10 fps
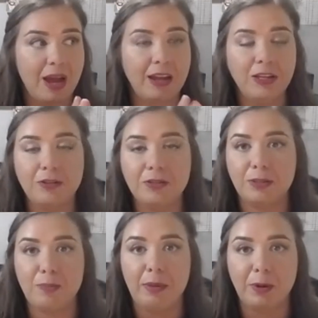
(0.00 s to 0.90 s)
I
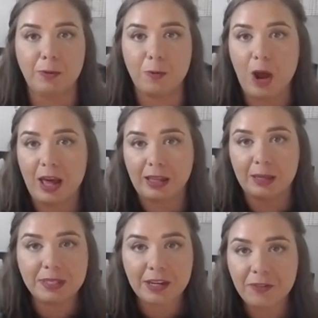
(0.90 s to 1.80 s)
used maybe a
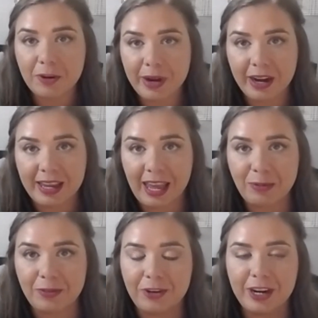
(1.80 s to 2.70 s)
lipstick from Mary Kay
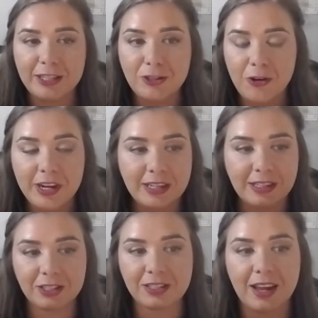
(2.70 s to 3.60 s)
before I joined
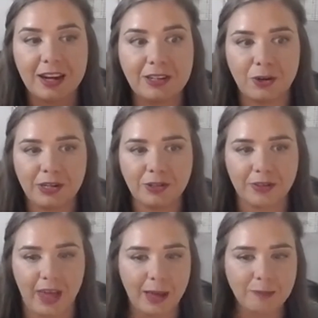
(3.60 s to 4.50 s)
and just kind of joined
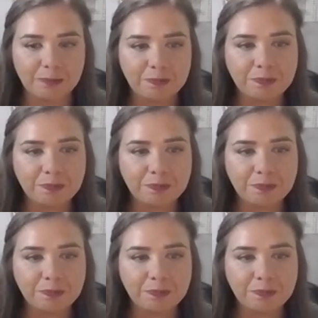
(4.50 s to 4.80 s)
on that.